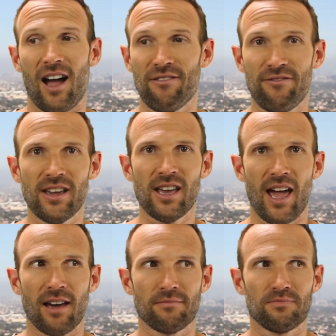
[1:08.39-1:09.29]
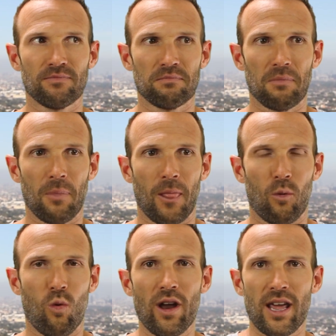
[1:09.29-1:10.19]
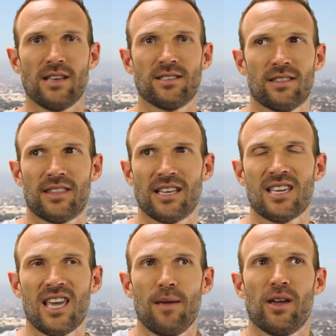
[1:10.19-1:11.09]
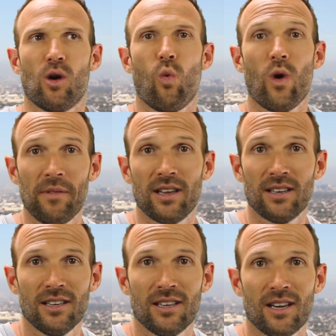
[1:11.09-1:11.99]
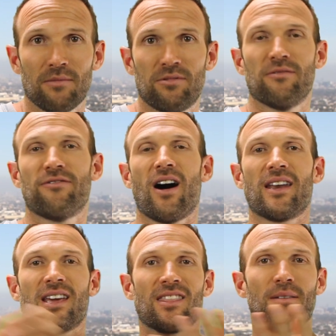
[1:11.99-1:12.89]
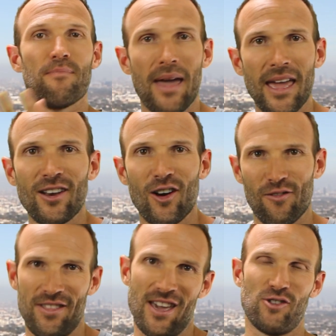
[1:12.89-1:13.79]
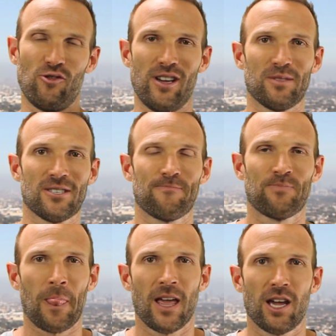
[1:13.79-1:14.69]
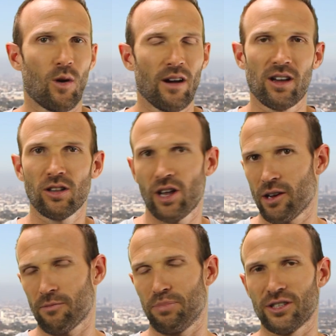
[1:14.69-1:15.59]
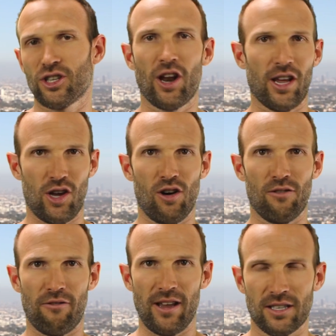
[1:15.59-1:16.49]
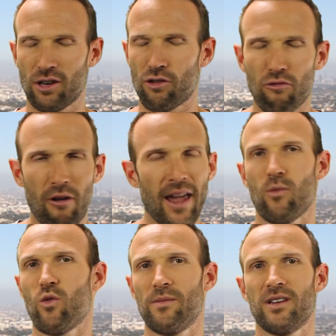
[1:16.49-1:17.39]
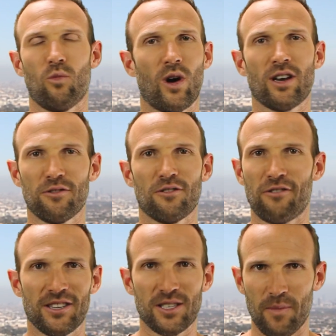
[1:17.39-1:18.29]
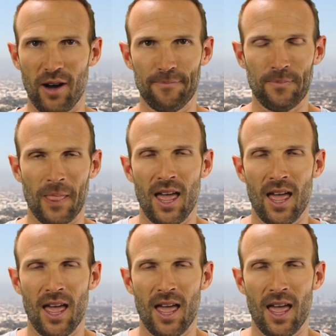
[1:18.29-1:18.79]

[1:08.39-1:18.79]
I figured out what is it that's keeping women from finding the men of their dreams. You know, I got a lot of platonic girlfriends, great women, wonderful friends of mine.